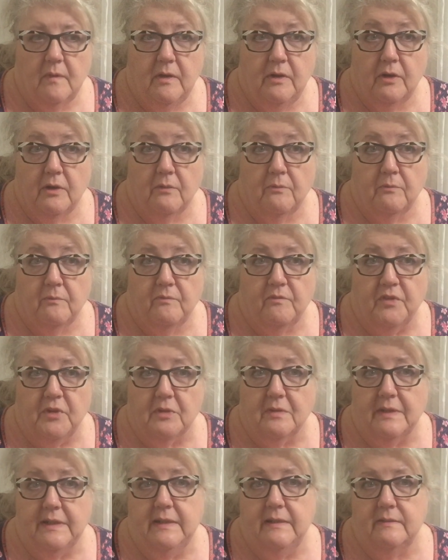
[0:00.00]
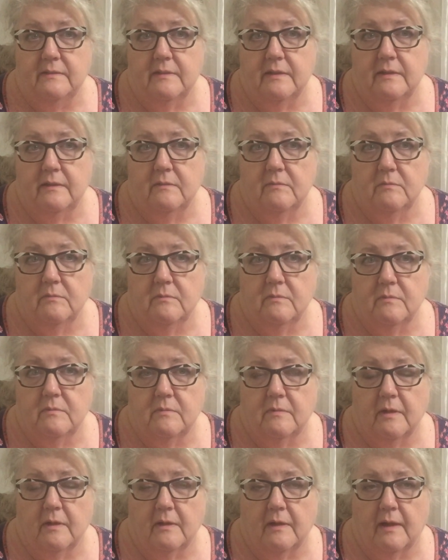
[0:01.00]
you know, fairly easy
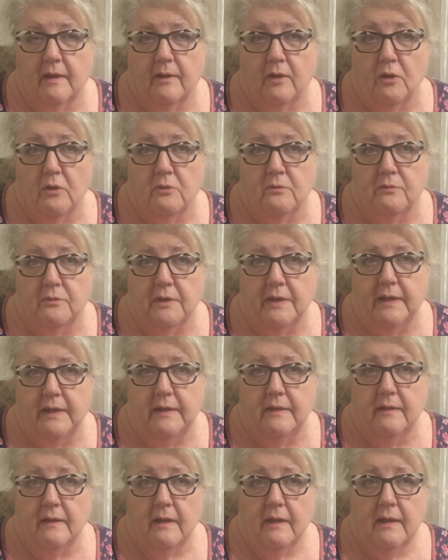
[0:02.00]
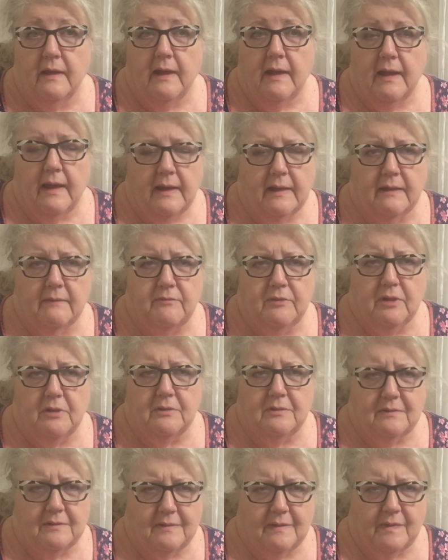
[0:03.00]
to kind of overheat. And I've
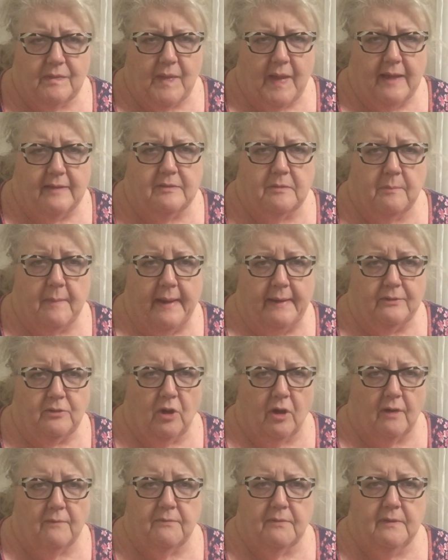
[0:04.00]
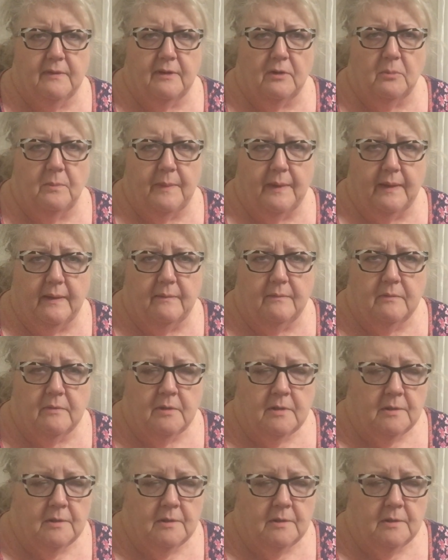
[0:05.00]
noticed that that's backed off a little bit.